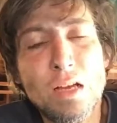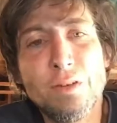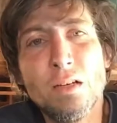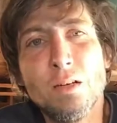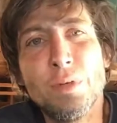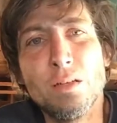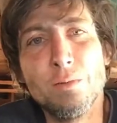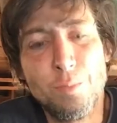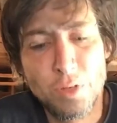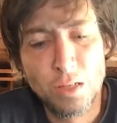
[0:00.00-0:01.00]
have a helmet.
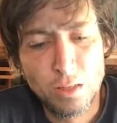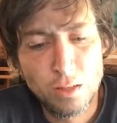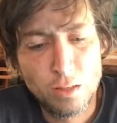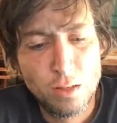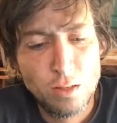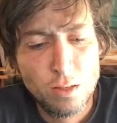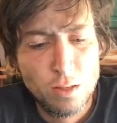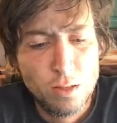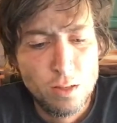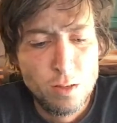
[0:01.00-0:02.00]
But
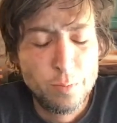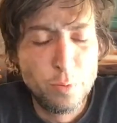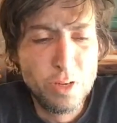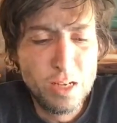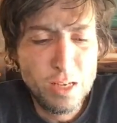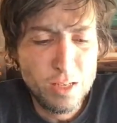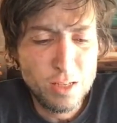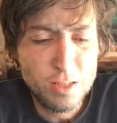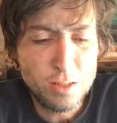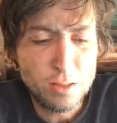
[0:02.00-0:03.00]
point
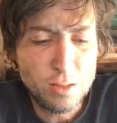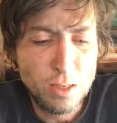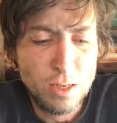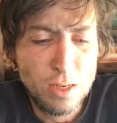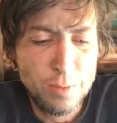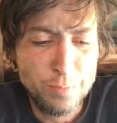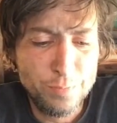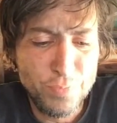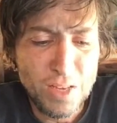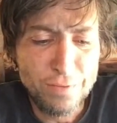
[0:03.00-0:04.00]
is,
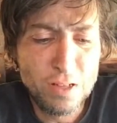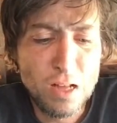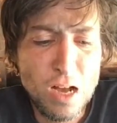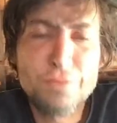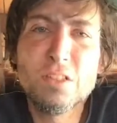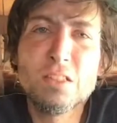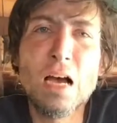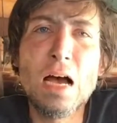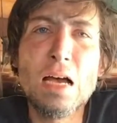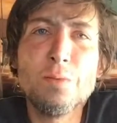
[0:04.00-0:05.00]
I feel
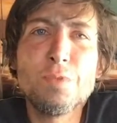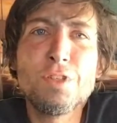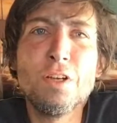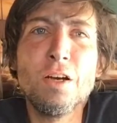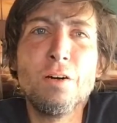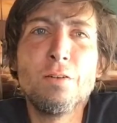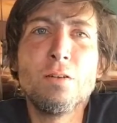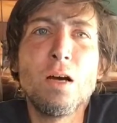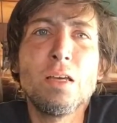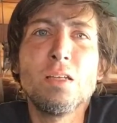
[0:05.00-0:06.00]
oftentimes, you know,
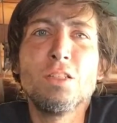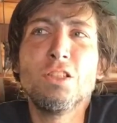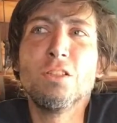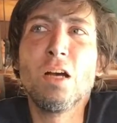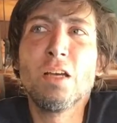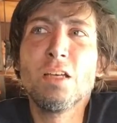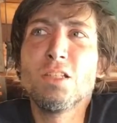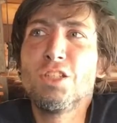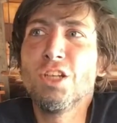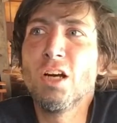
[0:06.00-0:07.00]
I get
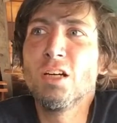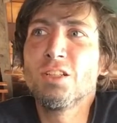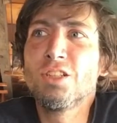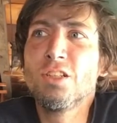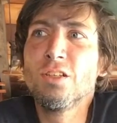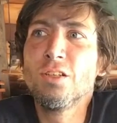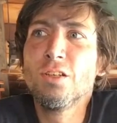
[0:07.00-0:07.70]
judged.